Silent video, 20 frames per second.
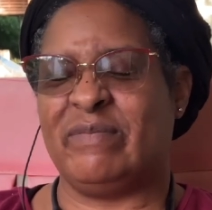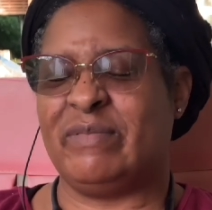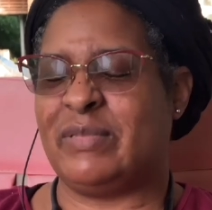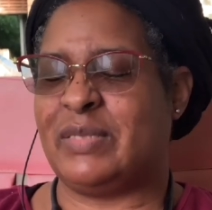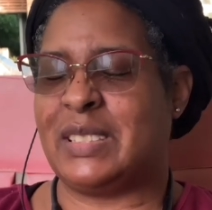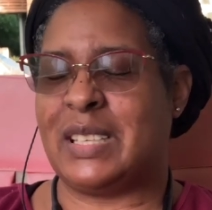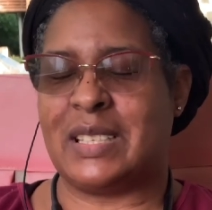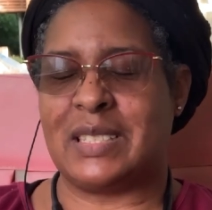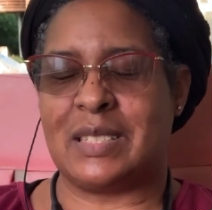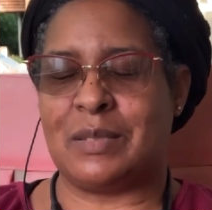
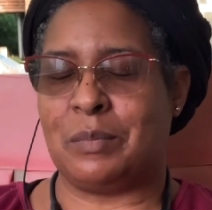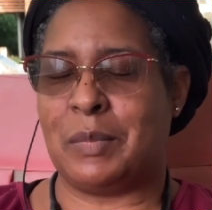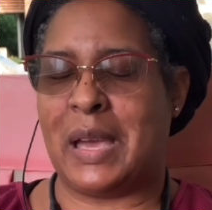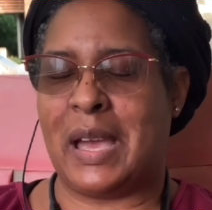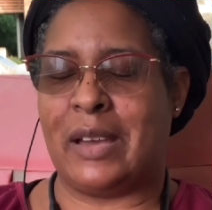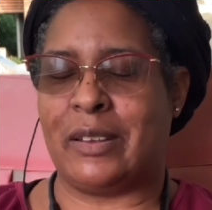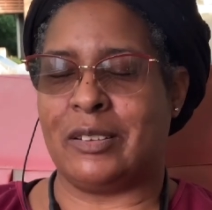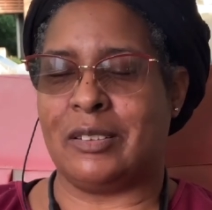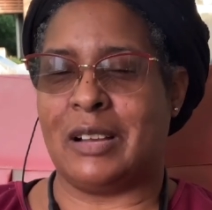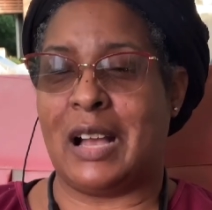Doesn't
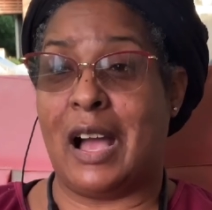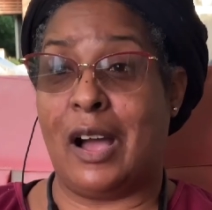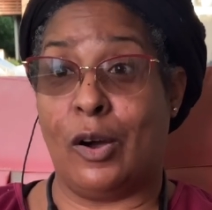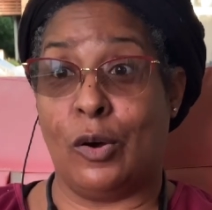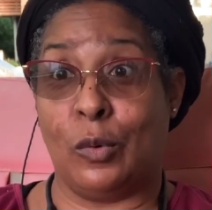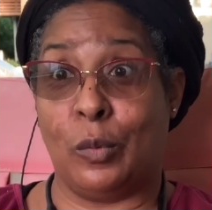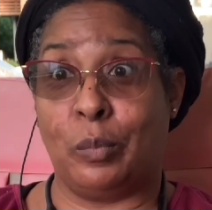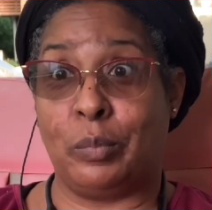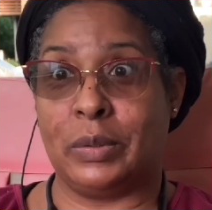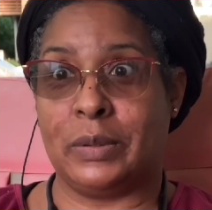matter, I
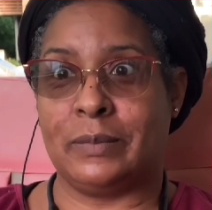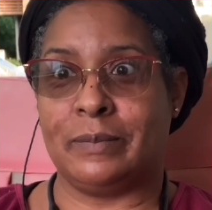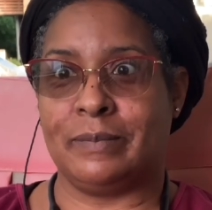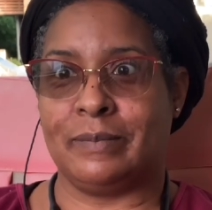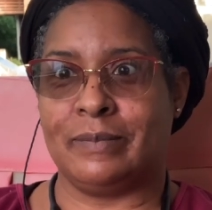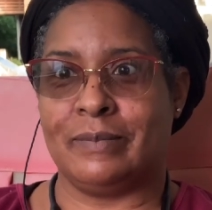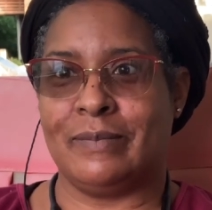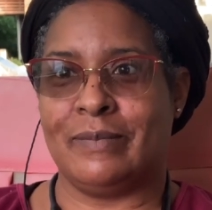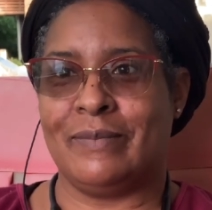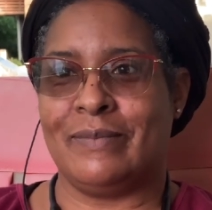hope.
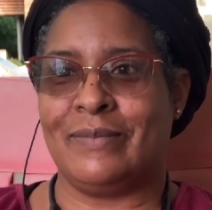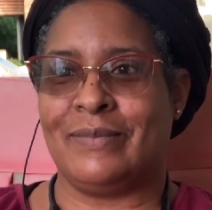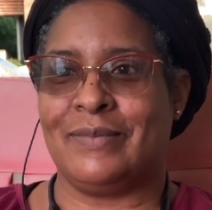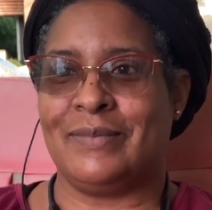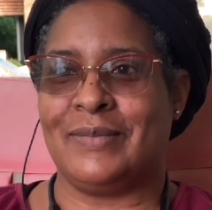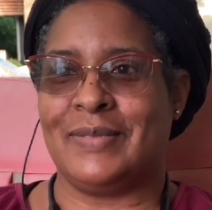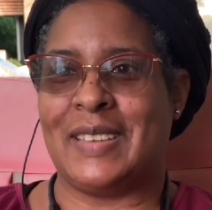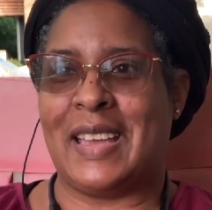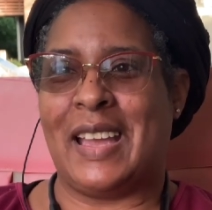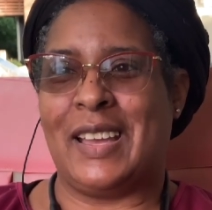
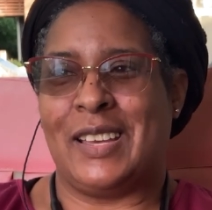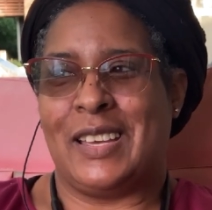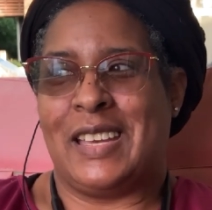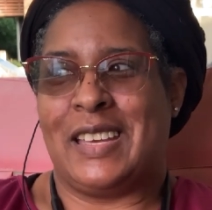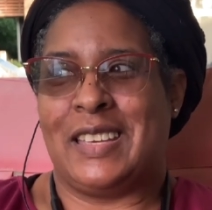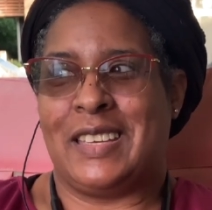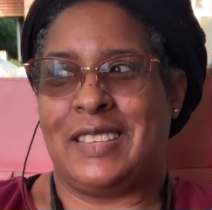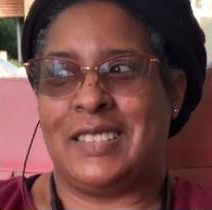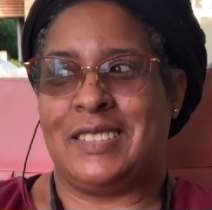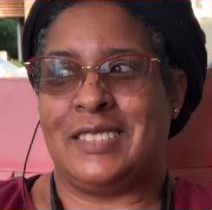
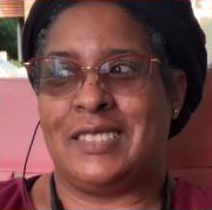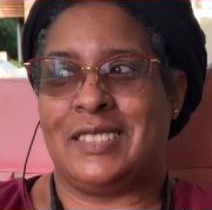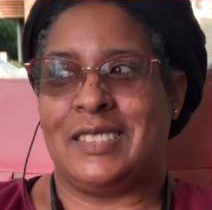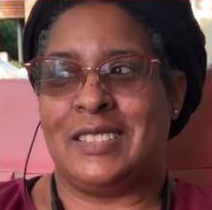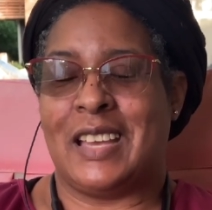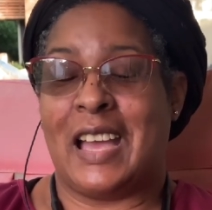And